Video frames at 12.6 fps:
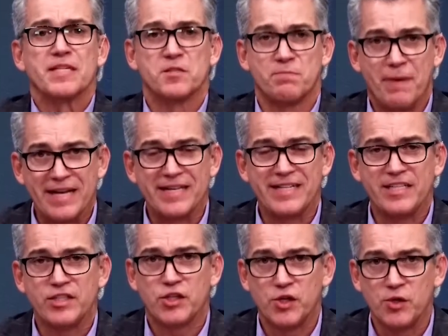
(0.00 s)

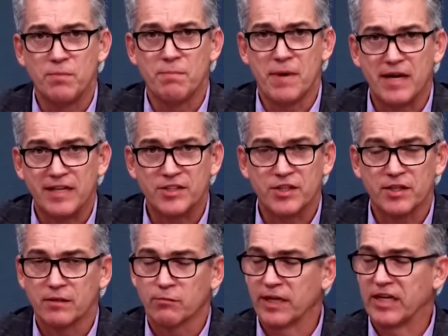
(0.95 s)
Spending too much,
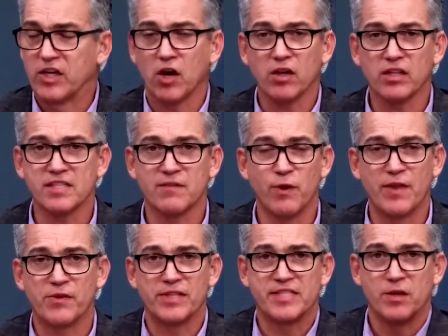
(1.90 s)
regardless of
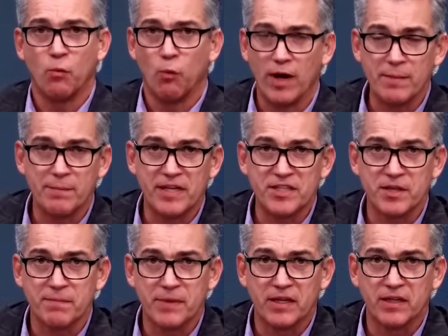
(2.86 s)
whether it's in one
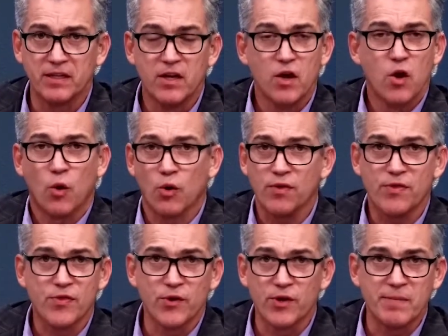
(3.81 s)
budget bill or
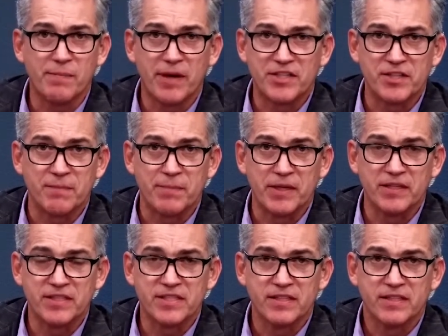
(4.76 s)
30 budget
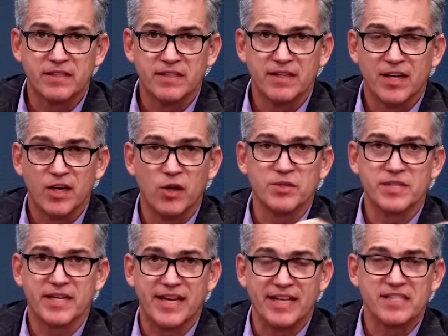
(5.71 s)
bills, goes
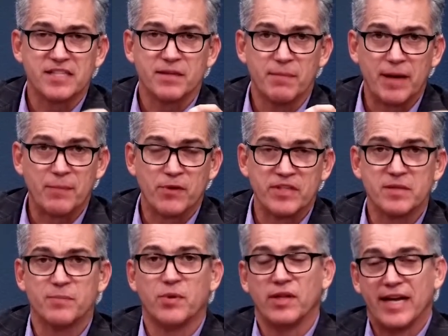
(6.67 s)
against my
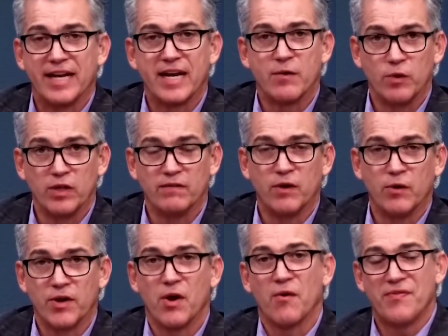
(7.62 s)
principle, and I will
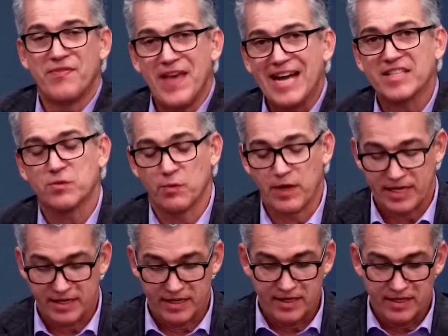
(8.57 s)
vote no. That's
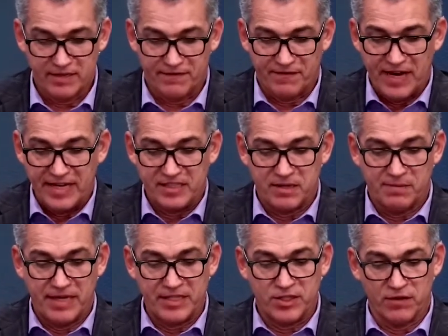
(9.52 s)
what defines
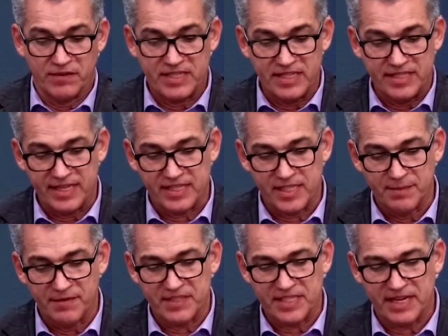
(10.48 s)
my service. He says,
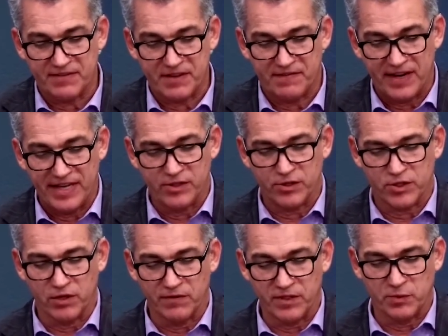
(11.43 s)
some of us have defined their
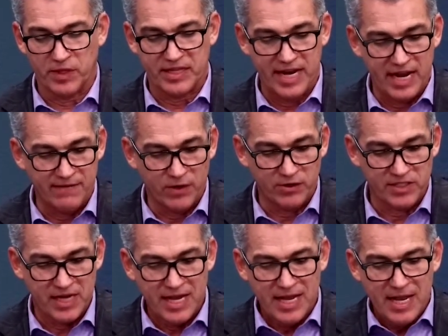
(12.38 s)
service with nay
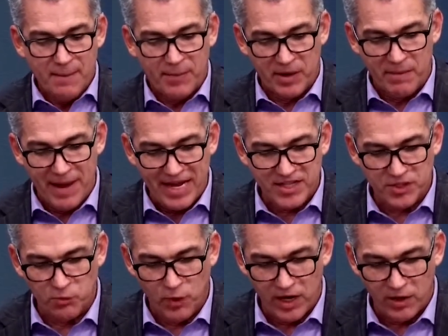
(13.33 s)
votes, but
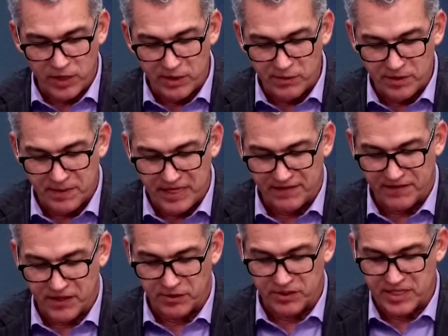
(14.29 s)
imagine we would be
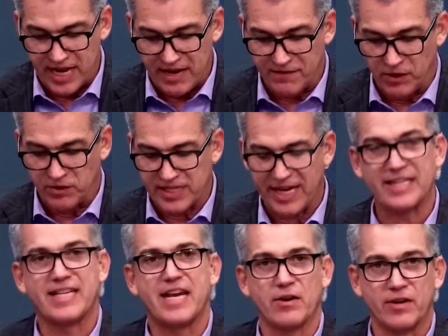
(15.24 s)
if those nay votes
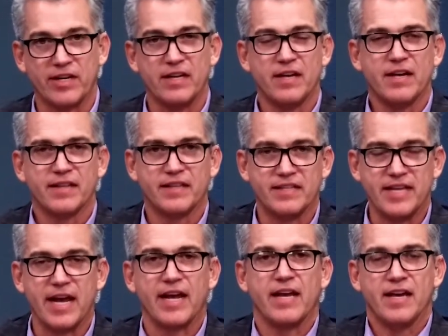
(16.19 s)
had carried the
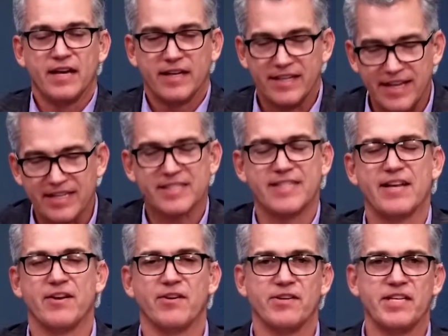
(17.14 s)
day. Yes,
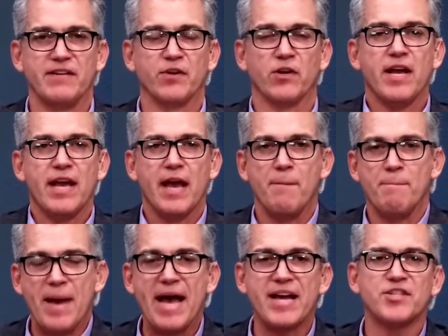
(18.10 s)
Senator Deaver,
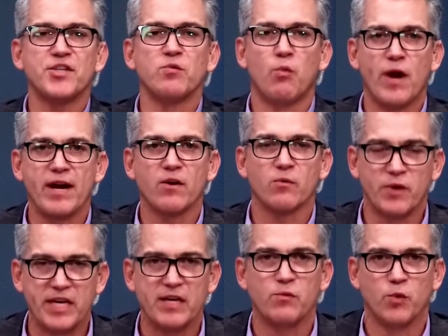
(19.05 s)
imagine where
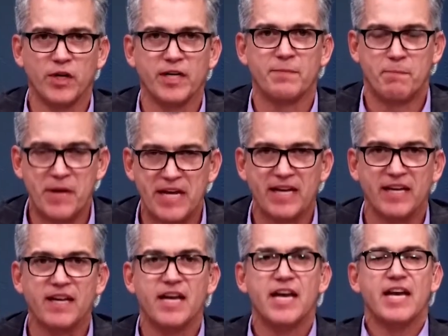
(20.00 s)
we would
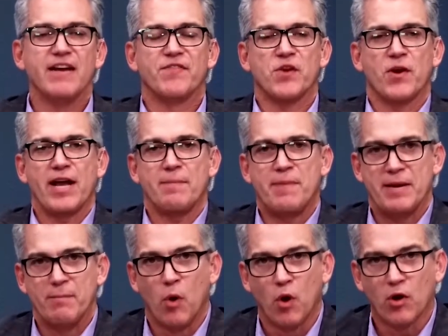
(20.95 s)
be if there had
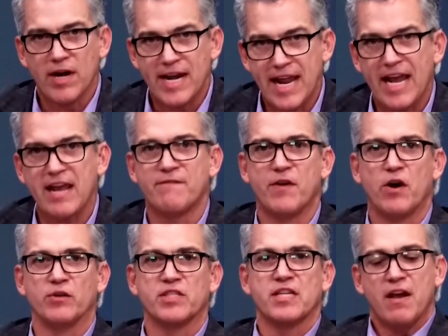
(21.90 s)
been more nay
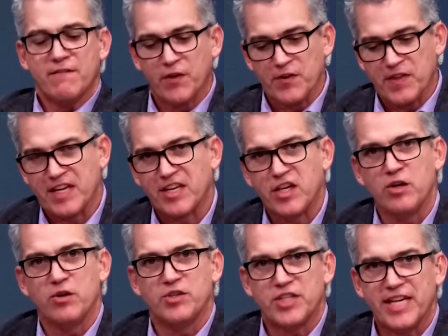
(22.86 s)
votes for the
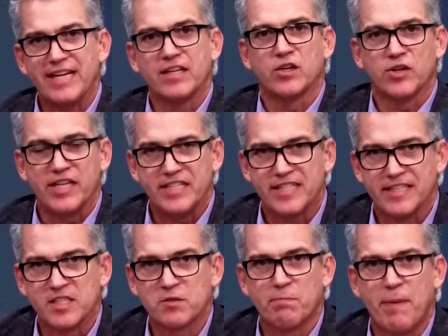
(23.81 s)
huge increase
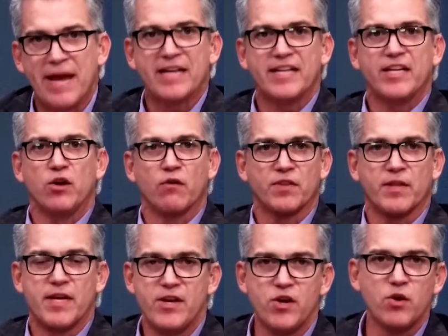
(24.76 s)
in spending over
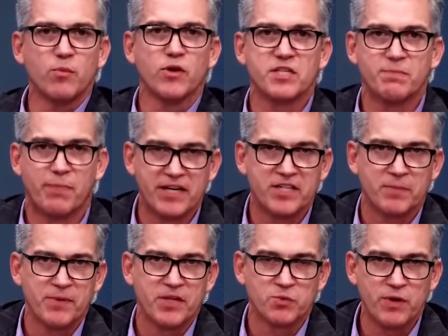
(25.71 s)
the numerous
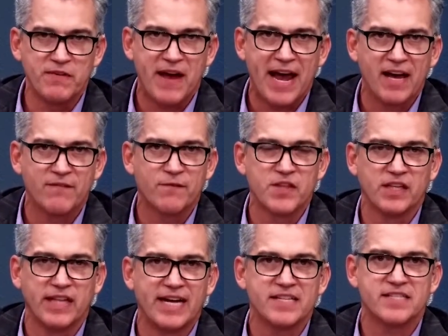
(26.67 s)
budget bills we've had for
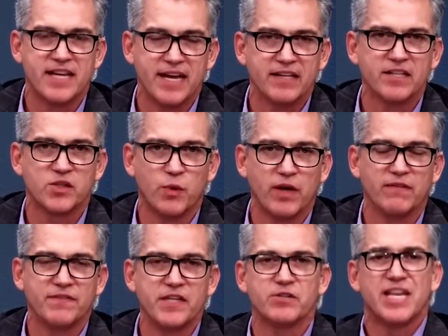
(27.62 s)
the last 10 to
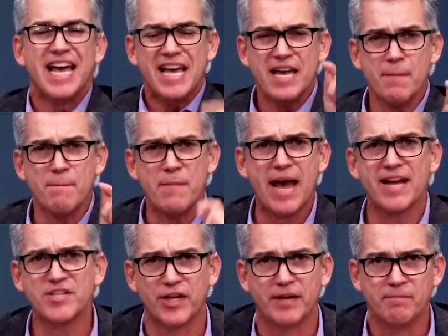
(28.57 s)
12 years.
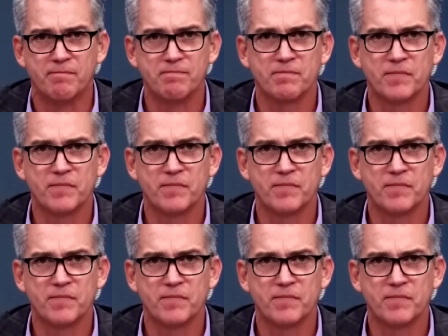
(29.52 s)
Imagine